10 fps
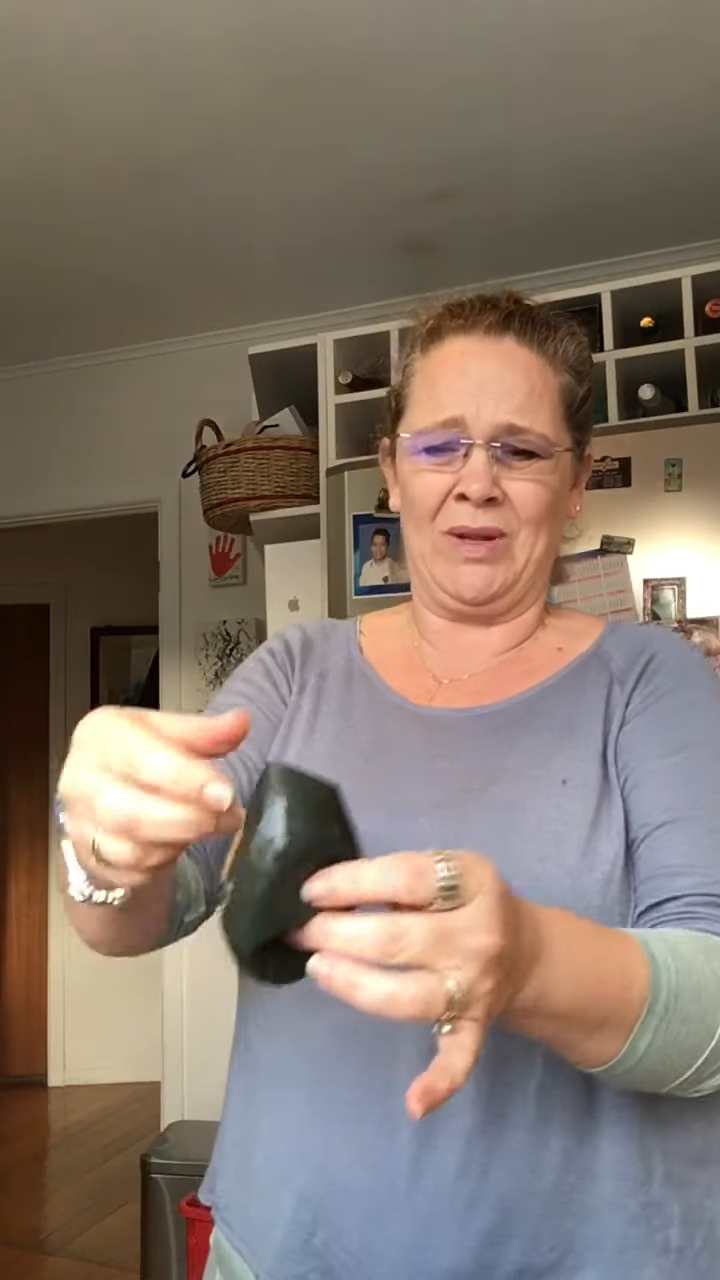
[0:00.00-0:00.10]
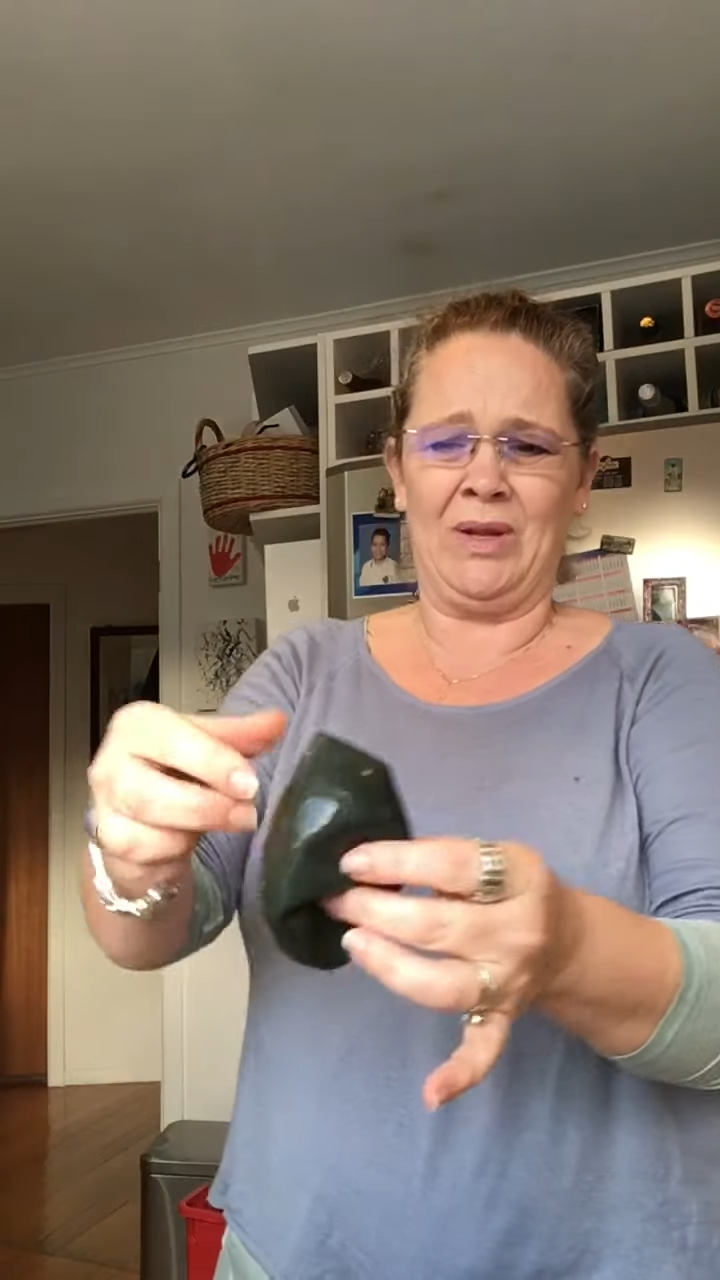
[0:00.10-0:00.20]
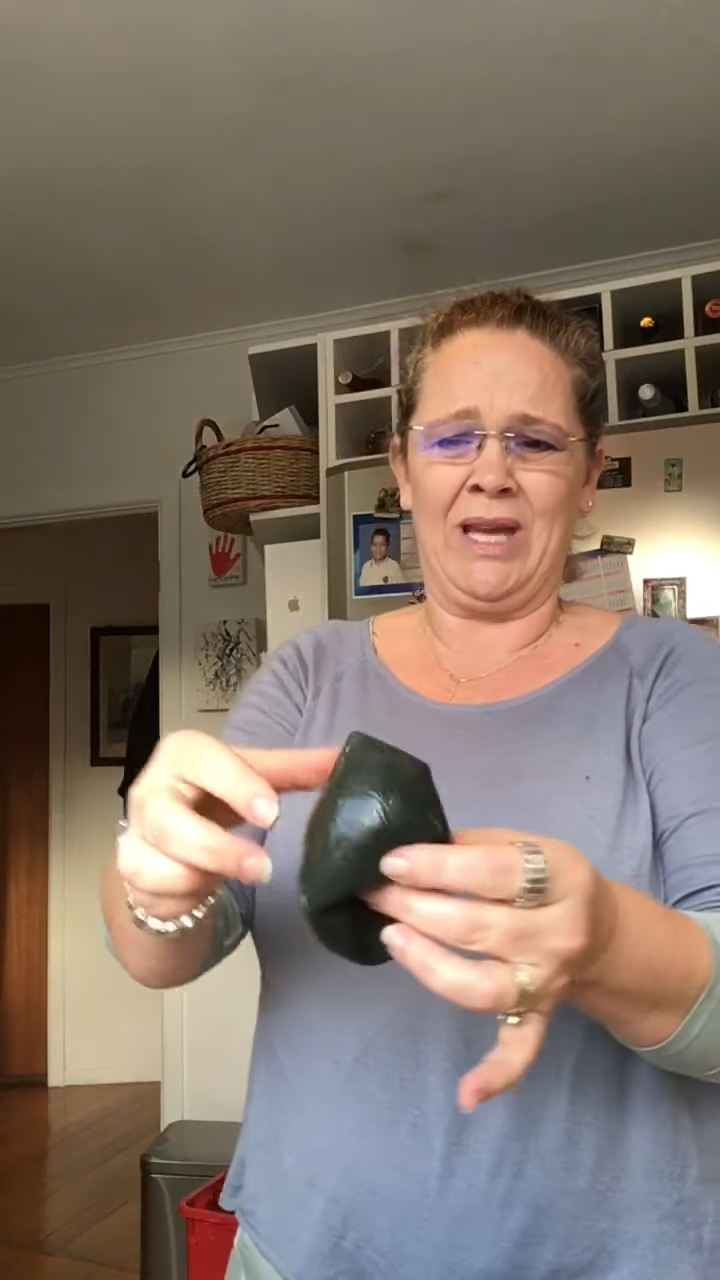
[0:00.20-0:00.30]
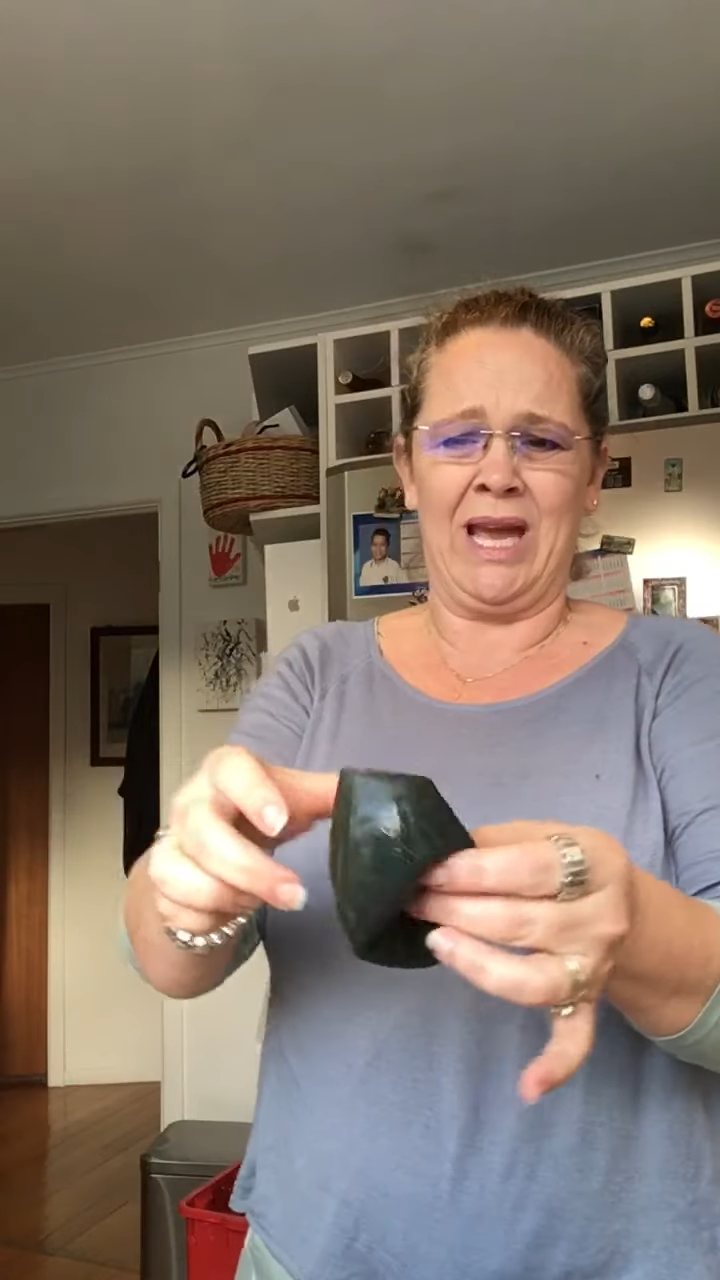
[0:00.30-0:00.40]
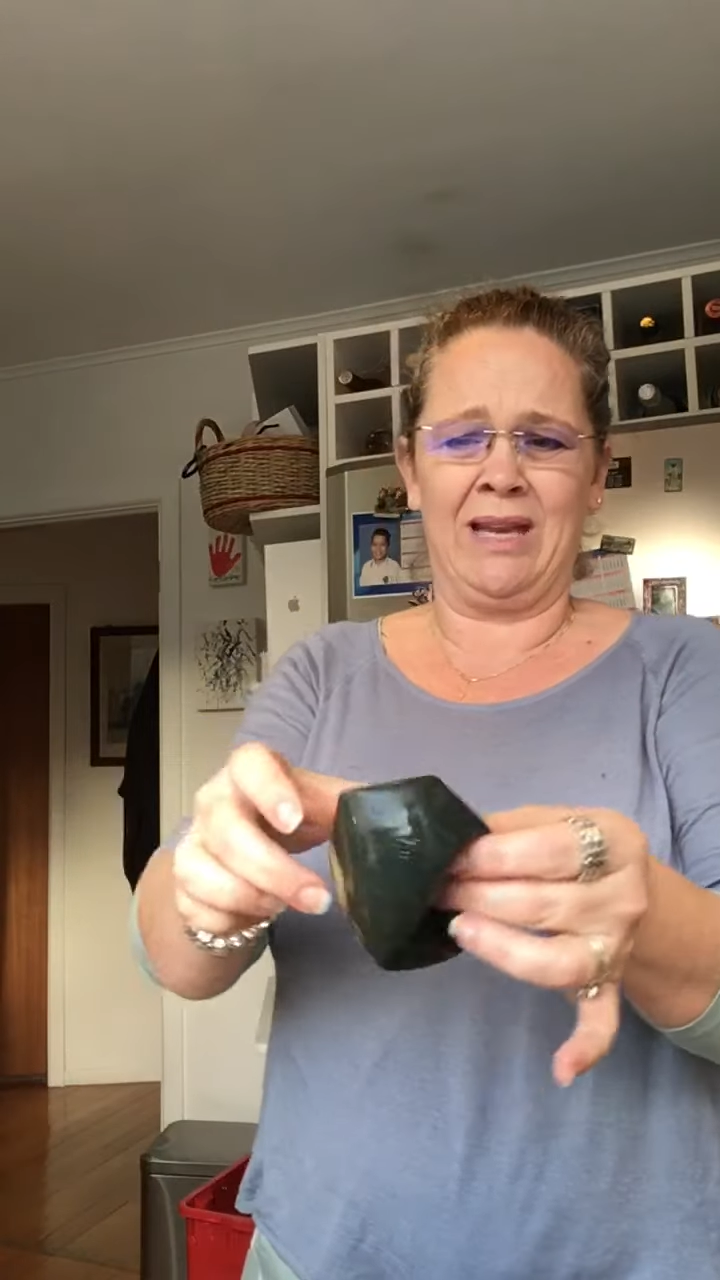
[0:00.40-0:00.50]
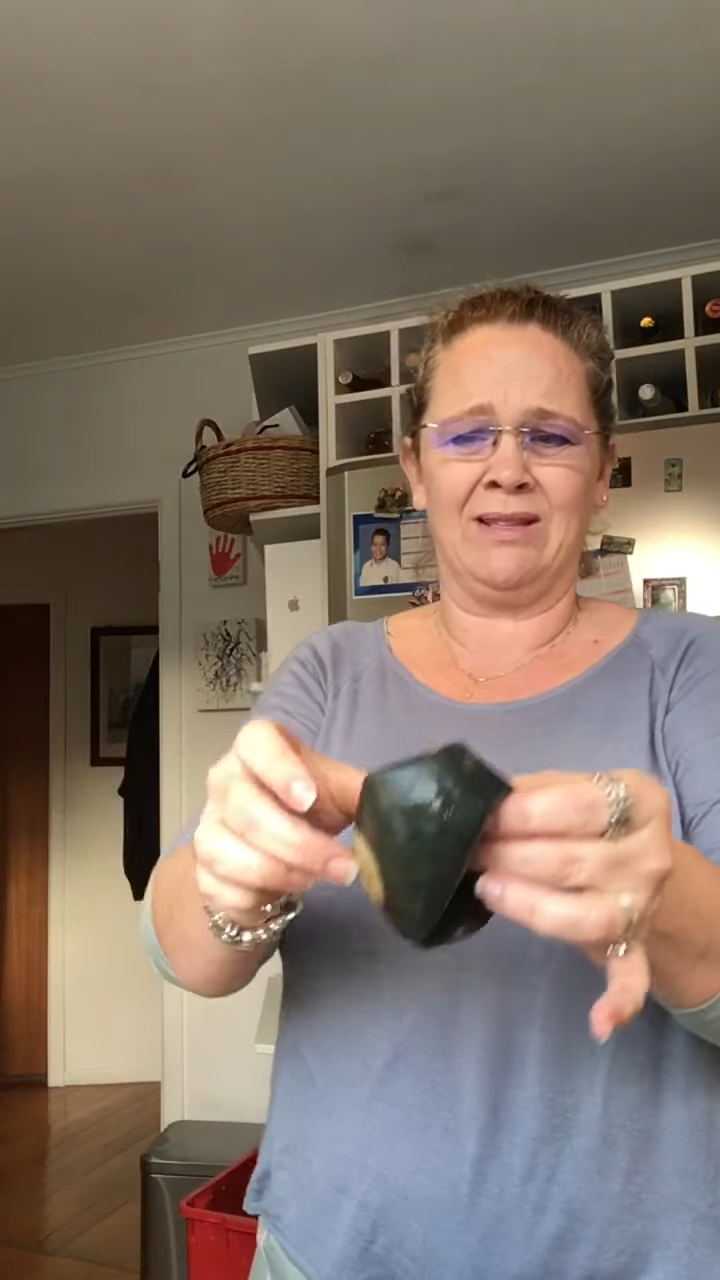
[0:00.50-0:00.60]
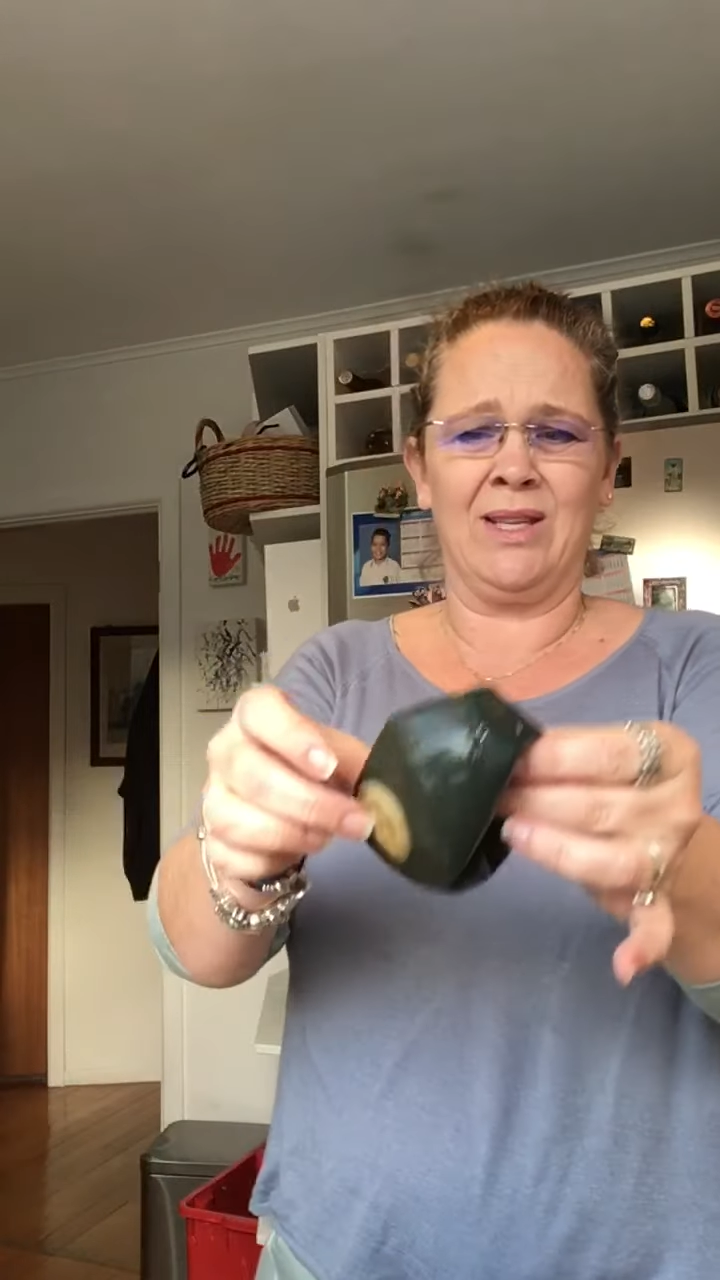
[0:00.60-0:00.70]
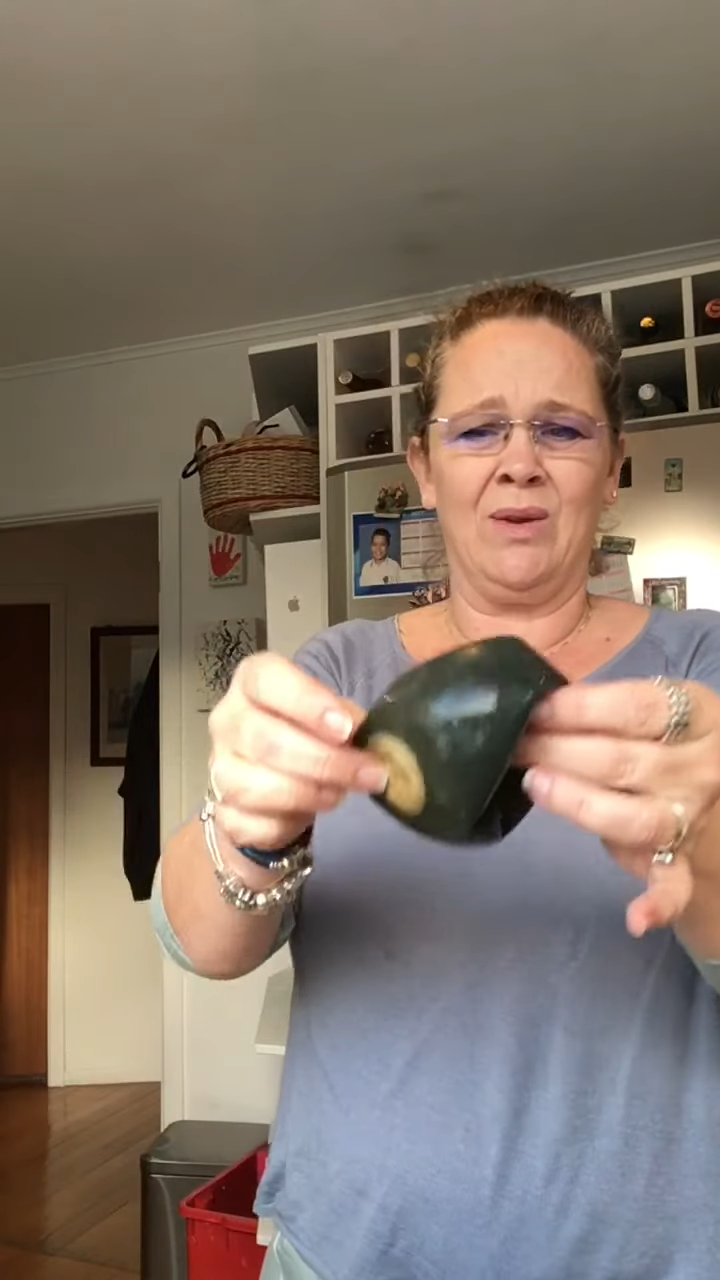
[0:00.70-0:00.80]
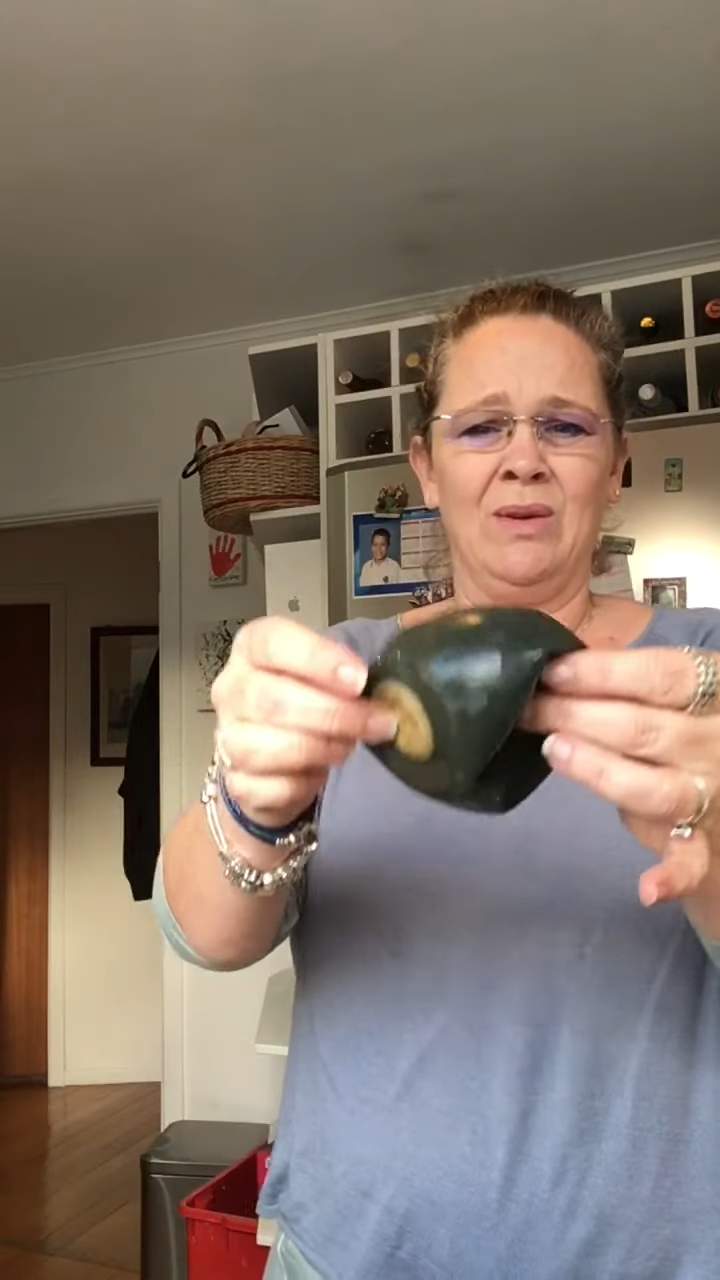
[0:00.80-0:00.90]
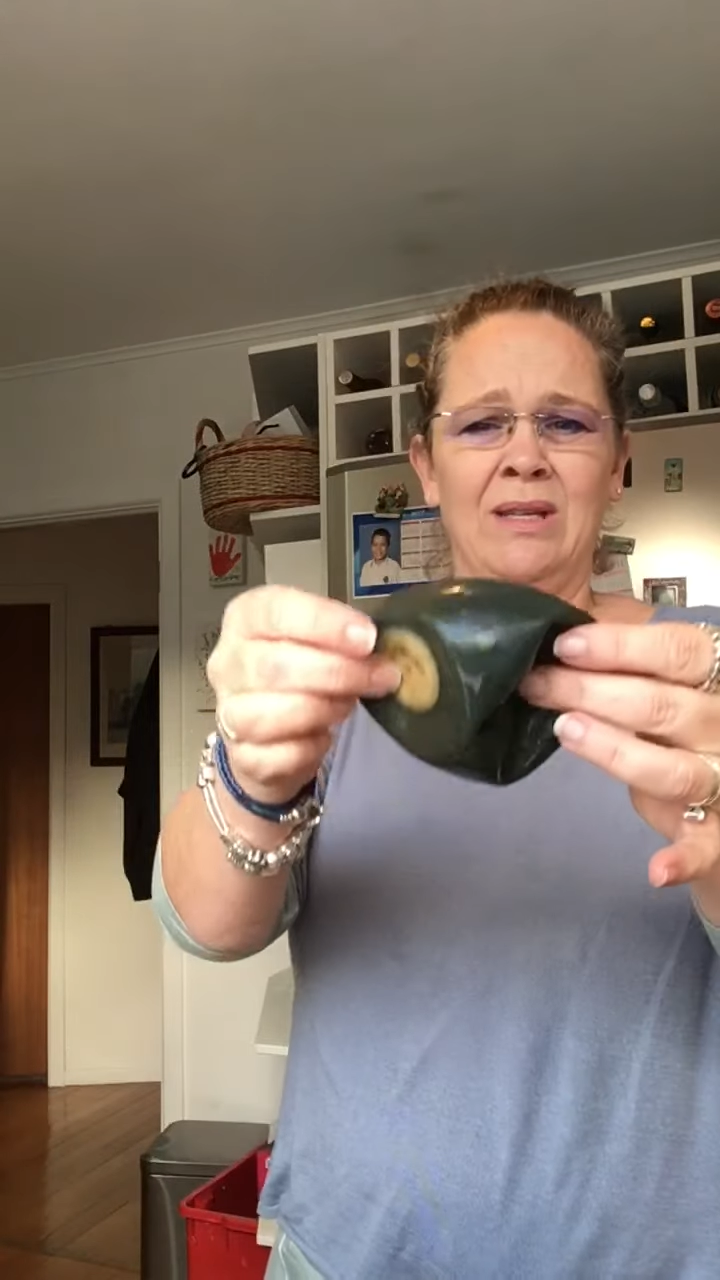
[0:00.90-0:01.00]
Okay,
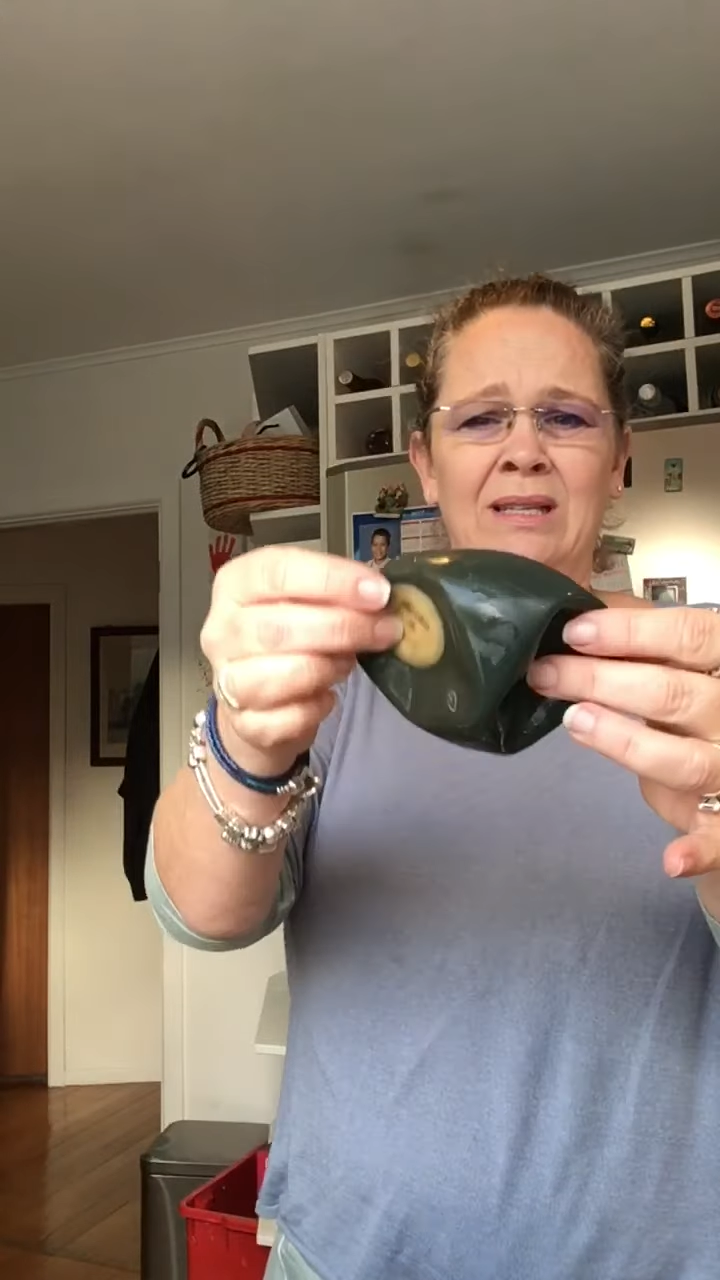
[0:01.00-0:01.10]
so